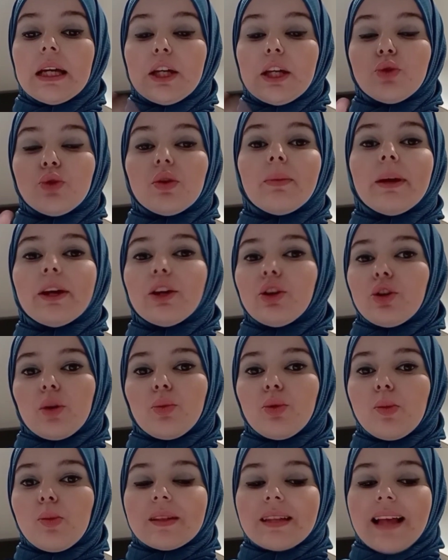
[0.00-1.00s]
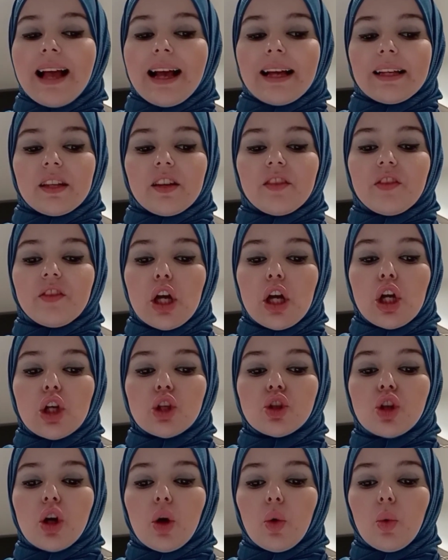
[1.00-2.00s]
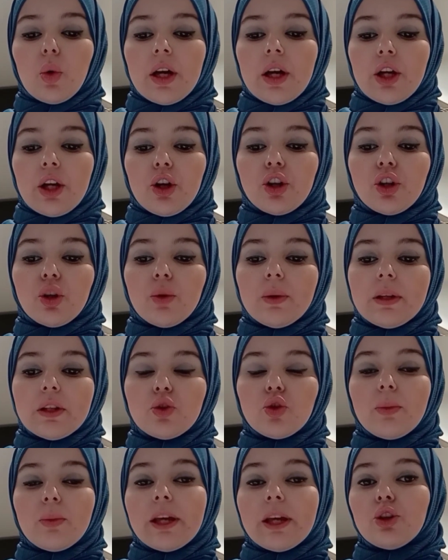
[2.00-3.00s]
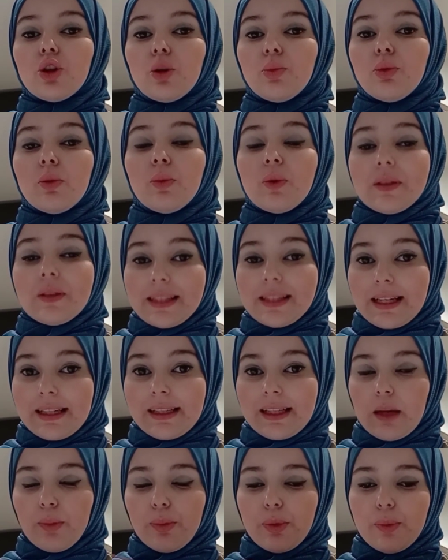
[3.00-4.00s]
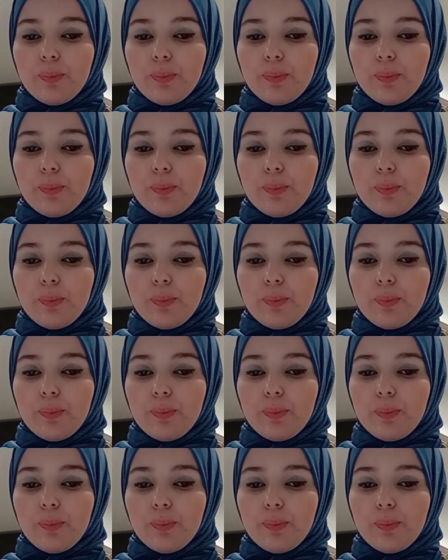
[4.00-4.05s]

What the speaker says: It will make your pupils active. So you're going to make your pupils stand up.